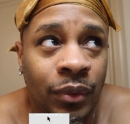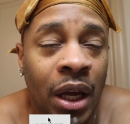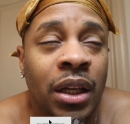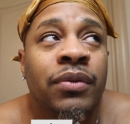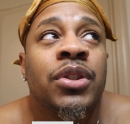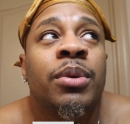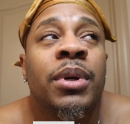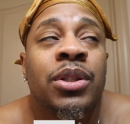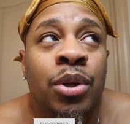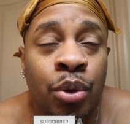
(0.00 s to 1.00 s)
I left the gym
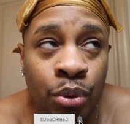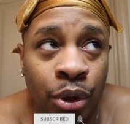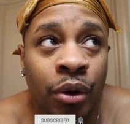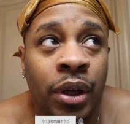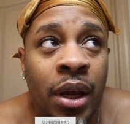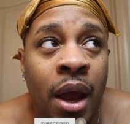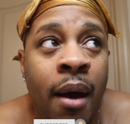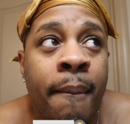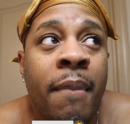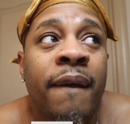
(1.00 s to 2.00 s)
at 2:30.
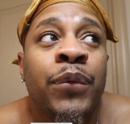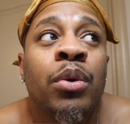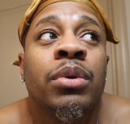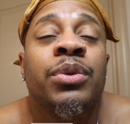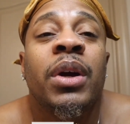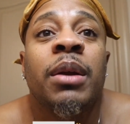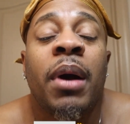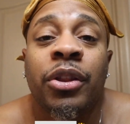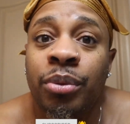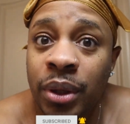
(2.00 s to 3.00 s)
My food was ready
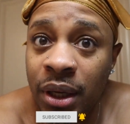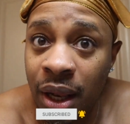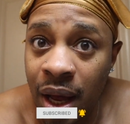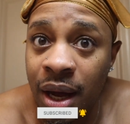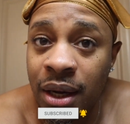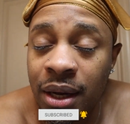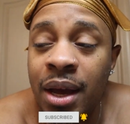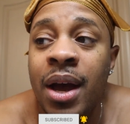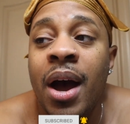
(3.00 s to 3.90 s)
by 3 o'clock.